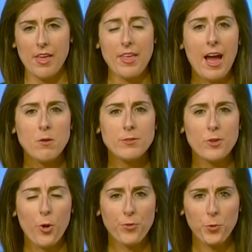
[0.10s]
The House
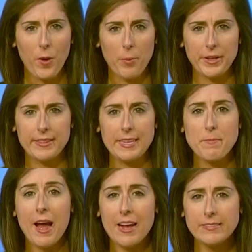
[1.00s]
overwhelmingly
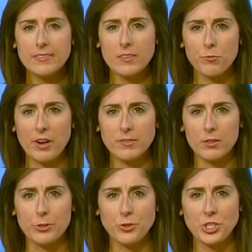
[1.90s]
passes a
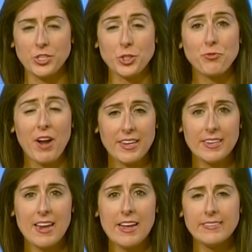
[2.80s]
resolution to
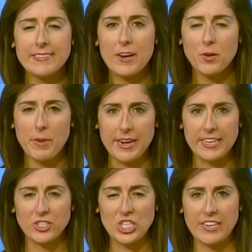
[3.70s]
recognize the
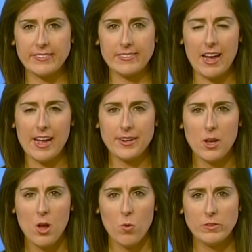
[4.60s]
Armenian genocide.
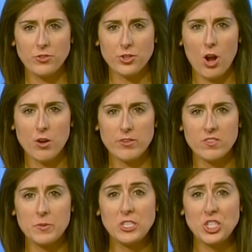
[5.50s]
Worcester
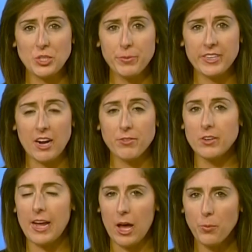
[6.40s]
Congressman Jim
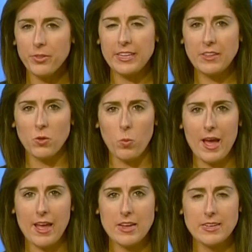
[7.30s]
McGovern helped lead the
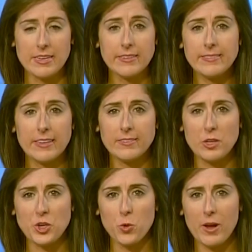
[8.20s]
way. He says the
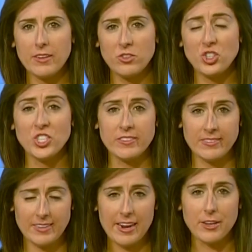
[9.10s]
U.S. should
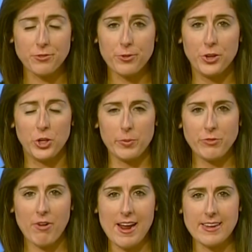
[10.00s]
stand for
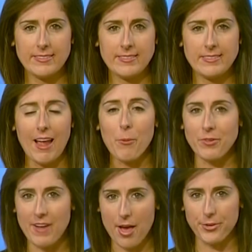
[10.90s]
human rights. Our
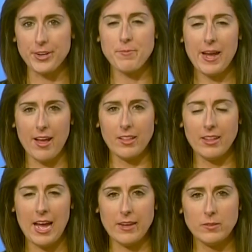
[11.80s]
Valerie Bell
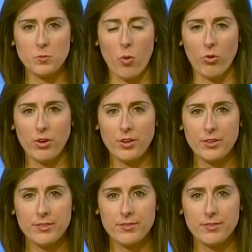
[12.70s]
has more.